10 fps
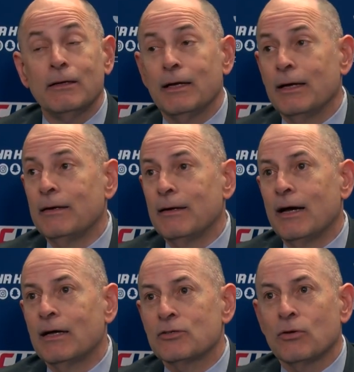And
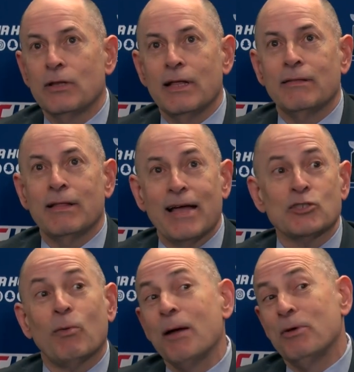
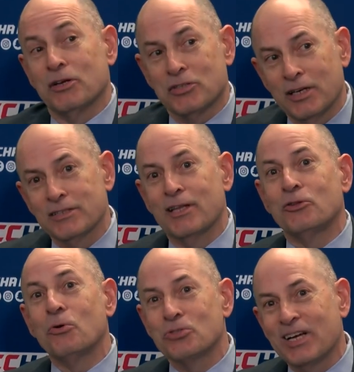that's my biggest thing is that
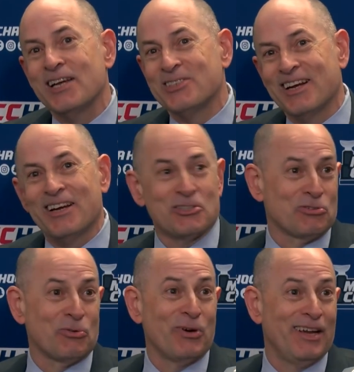those guys get an
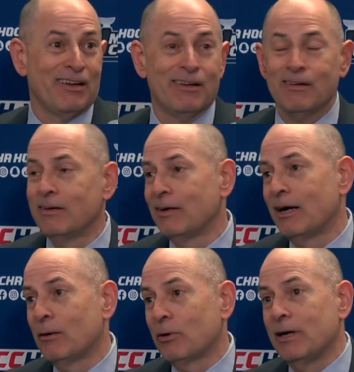extra week
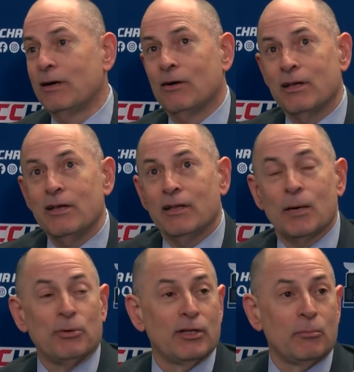right now to heal
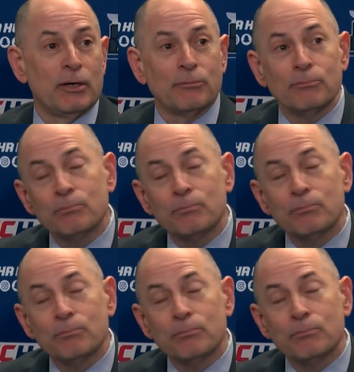up a little bit.